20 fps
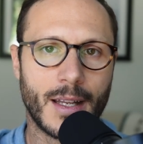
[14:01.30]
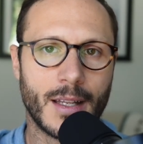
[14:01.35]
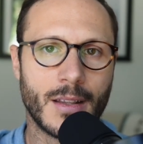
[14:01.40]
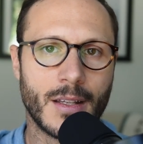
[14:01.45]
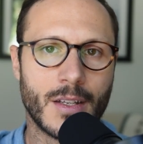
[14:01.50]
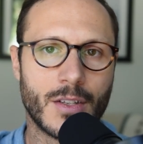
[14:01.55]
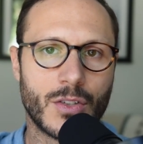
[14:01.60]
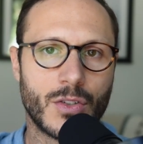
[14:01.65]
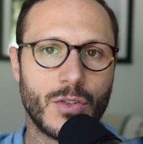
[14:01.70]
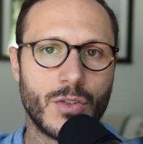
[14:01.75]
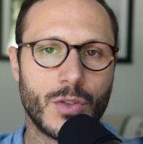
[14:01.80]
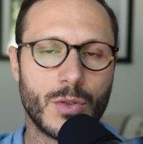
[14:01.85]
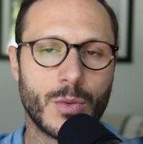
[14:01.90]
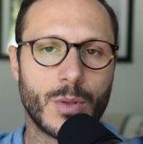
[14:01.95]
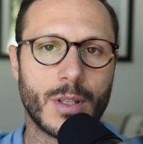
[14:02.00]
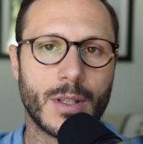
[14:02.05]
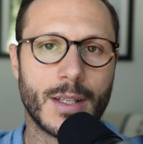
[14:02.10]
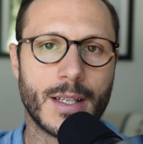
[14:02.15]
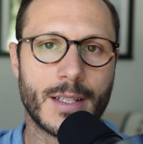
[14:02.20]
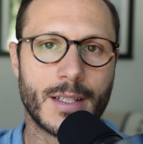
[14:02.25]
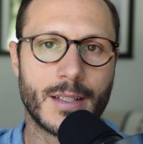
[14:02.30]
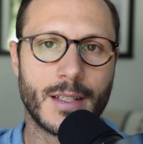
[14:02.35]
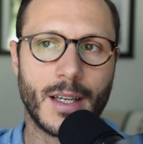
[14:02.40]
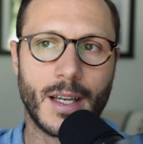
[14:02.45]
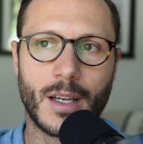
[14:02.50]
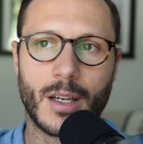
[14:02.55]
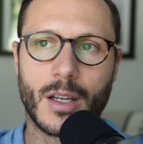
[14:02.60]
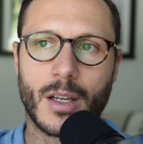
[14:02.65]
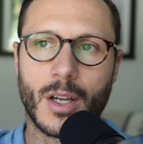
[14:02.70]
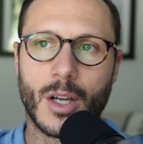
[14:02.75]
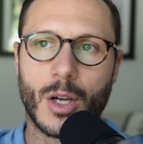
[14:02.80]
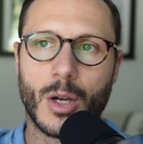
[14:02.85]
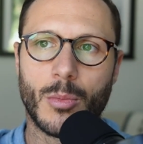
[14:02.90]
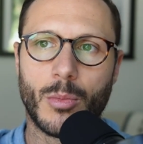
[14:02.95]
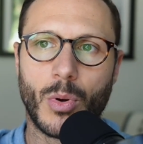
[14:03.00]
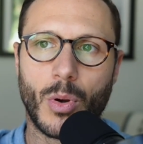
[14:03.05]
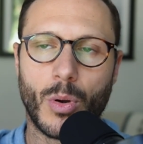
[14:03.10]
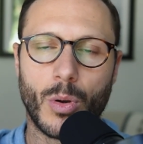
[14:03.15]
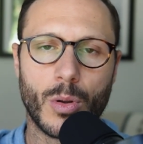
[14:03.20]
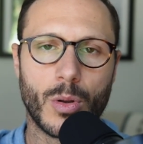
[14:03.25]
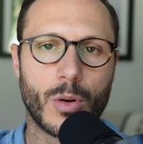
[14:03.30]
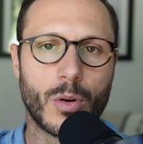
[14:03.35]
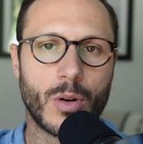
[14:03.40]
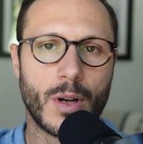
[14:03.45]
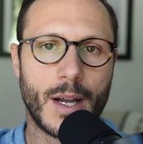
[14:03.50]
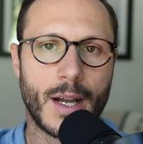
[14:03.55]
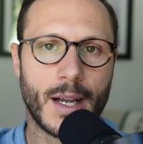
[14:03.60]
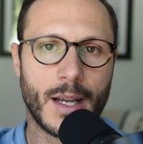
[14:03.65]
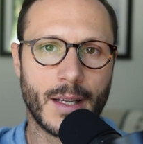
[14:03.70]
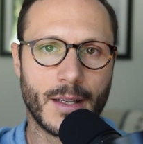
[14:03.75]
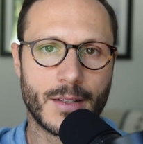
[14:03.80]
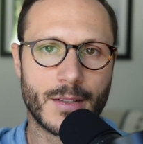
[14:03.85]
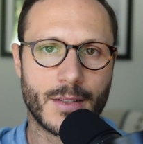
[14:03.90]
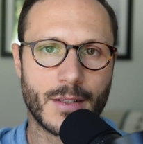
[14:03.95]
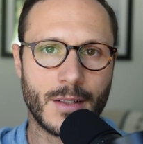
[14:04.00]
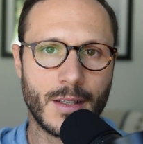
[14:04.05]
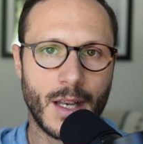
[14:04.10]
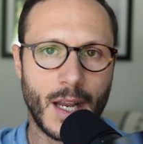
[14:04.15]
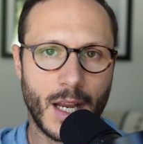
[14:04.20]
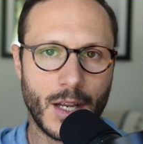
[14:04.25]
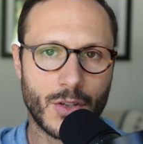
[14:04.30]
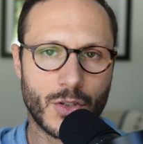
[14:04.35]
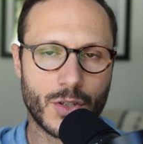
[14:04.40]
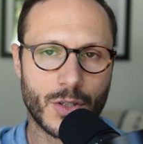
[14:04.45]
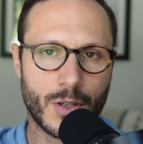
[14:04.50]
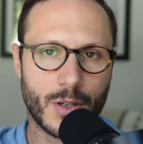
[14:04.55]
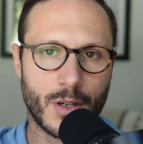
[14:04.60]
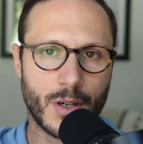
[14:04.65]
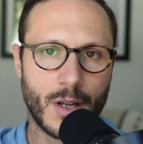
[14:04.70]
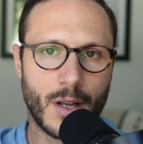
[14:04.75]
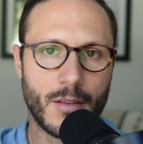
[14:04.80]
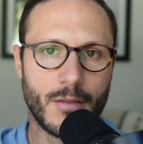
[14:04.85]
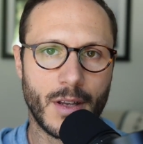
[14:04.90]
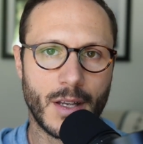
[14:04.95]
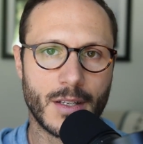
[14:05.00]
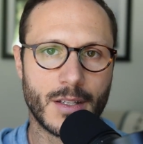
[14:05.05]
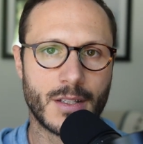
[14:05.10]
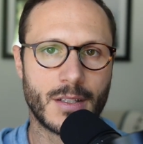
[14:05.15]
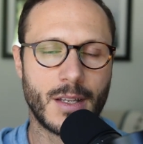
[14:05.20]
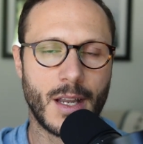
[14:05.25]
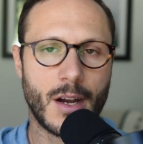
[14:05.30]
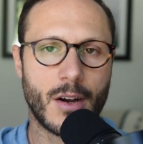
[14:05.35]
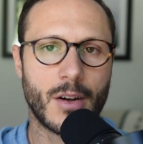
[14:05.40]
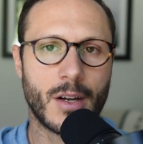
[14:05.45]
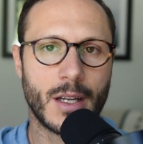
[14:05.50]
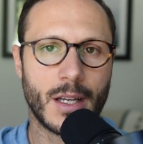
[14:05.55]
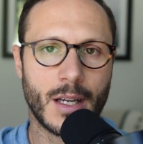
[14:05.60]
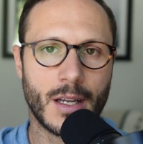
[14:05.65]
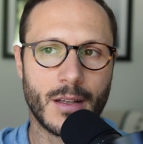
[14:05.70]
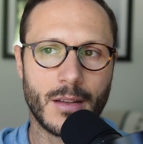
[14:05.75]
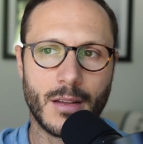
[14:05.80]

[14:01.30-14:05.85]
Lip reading: in this dualistic, polarized nature of hysteria